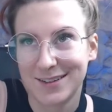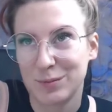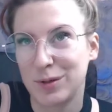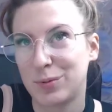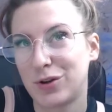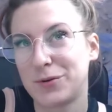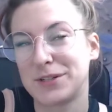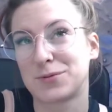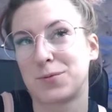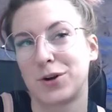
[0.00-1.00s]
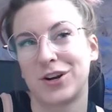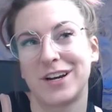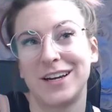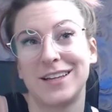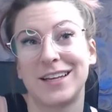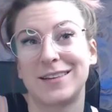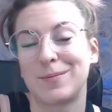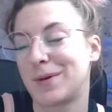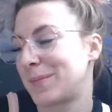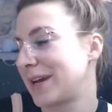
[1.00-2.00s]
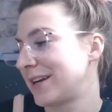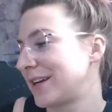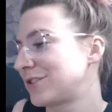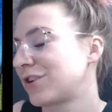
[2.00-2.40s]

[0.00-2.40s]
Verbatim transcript: People always worry that my paint nights are